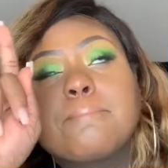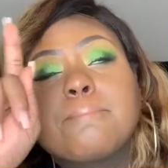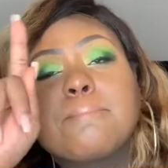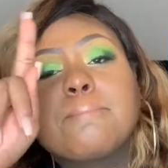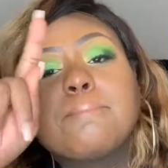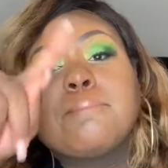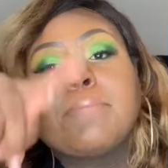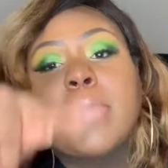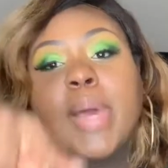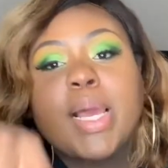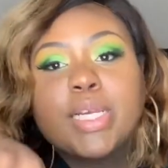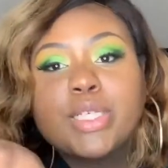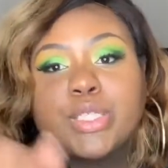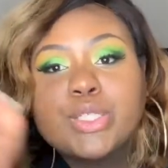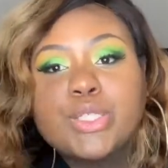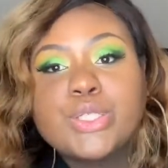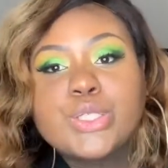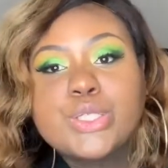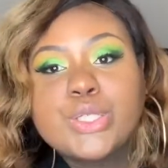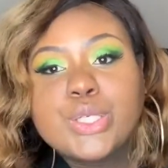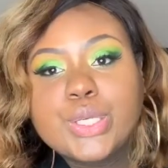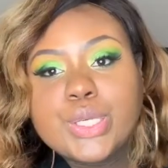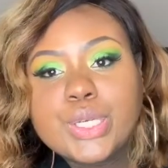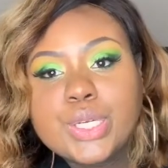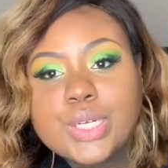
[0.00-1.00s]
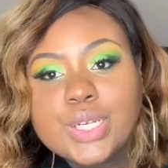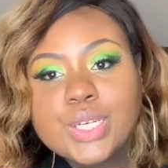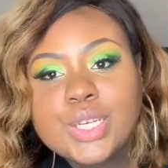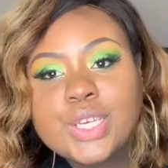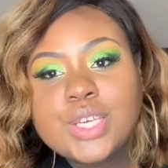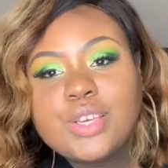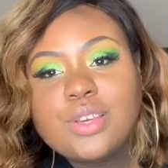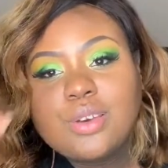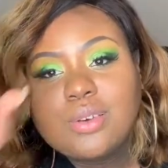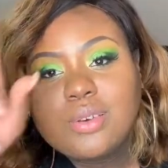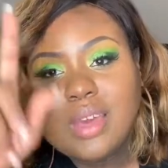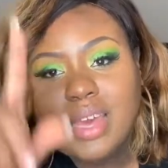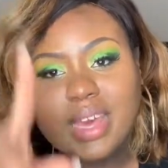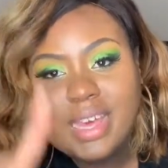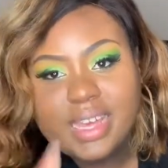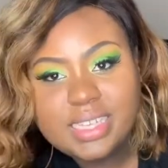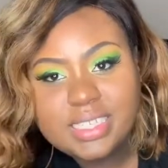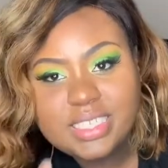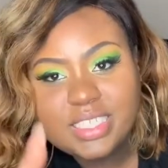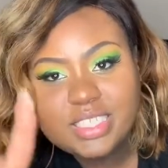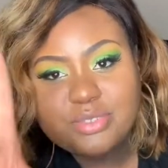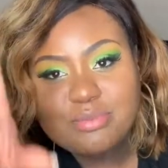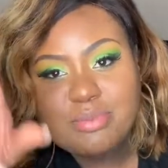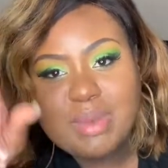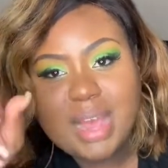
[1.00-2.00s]
make sure you
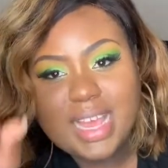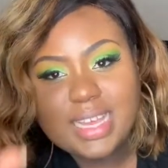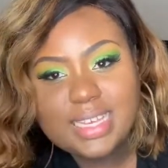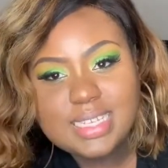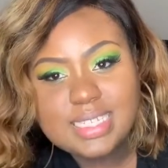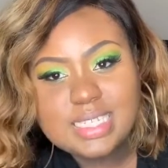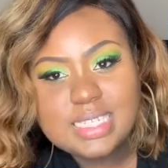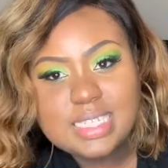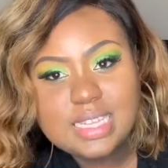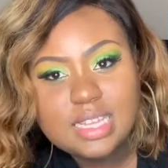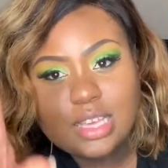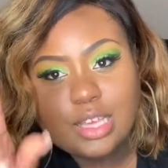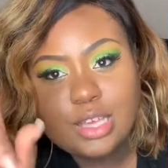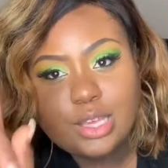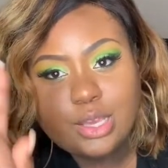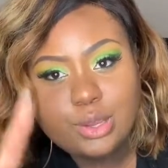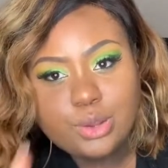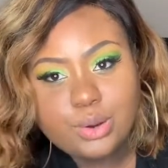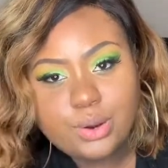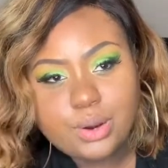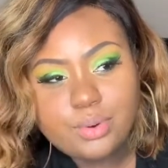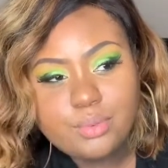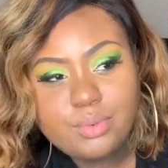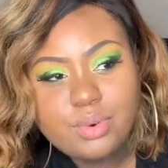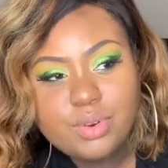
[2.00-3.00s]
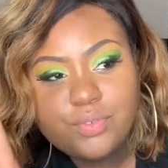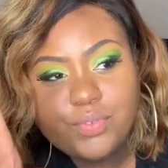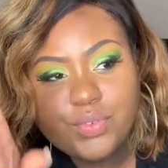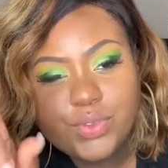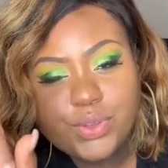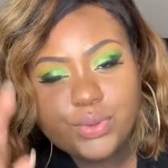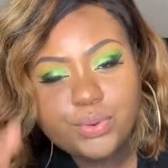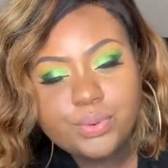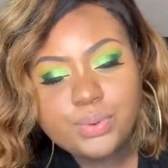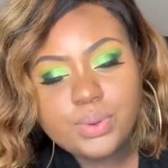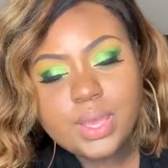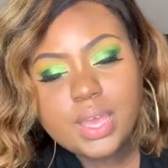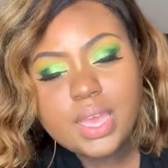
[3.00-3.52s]
catch my insecure review